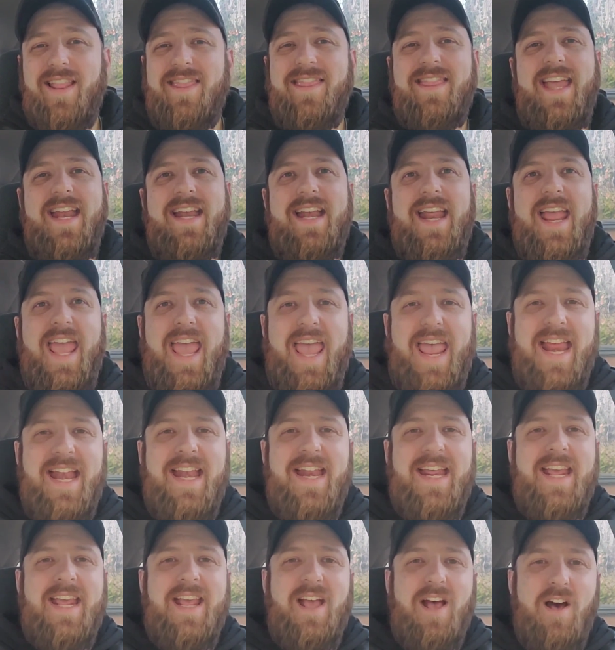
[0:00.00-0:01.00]
than
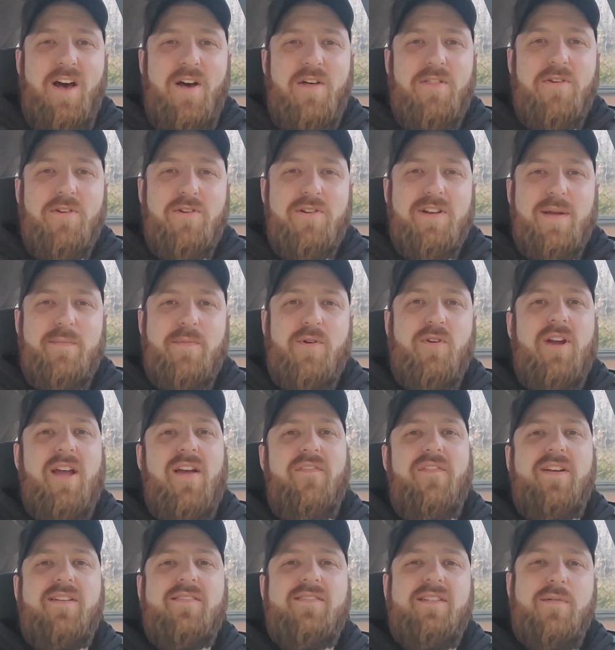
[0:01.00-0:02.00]
any other
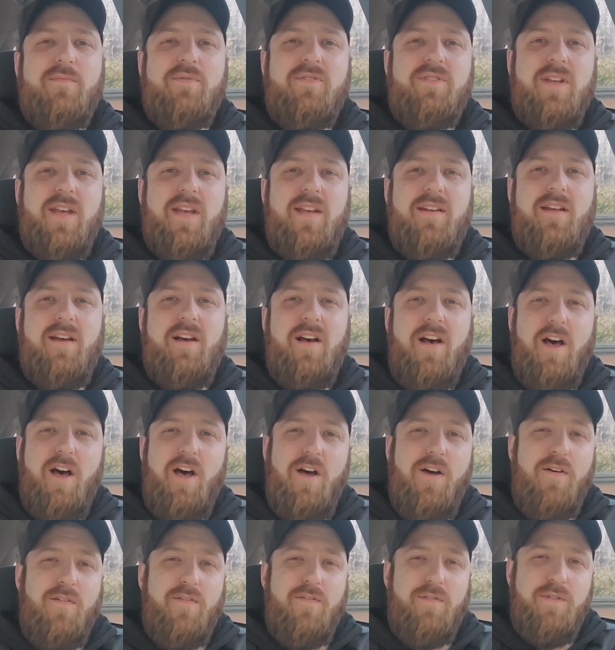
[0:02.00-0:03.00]
demographic subset
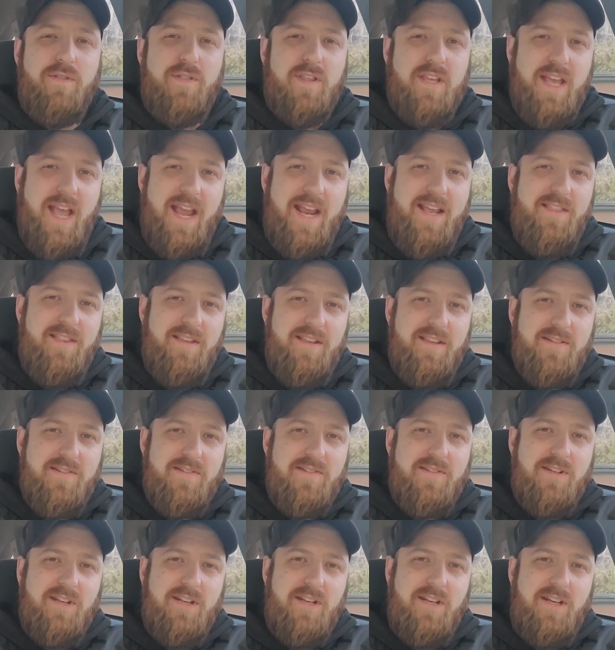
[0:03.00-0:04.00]
of the
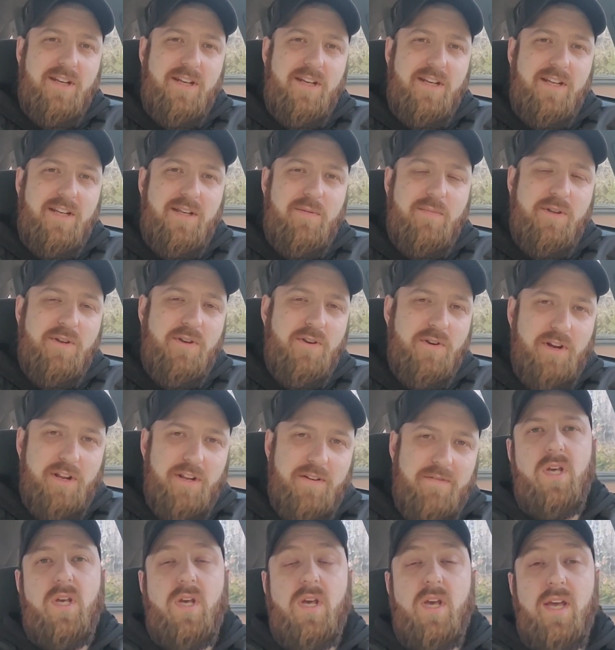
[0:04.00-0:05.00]
atheist
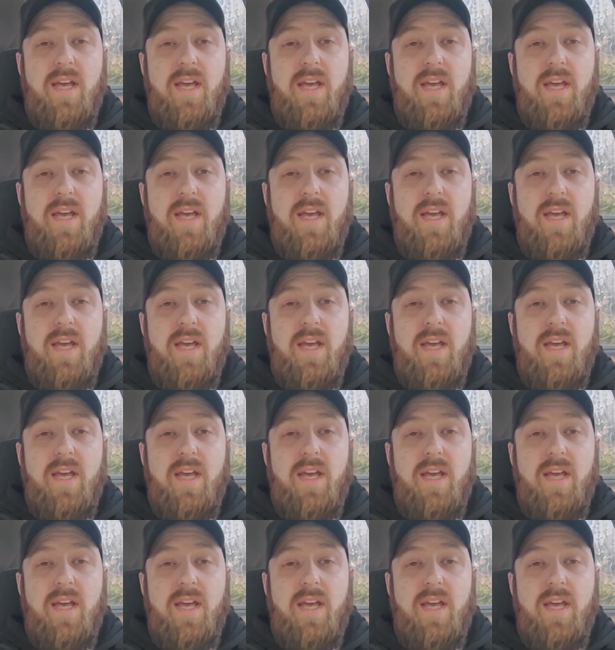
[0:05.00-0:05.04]
community.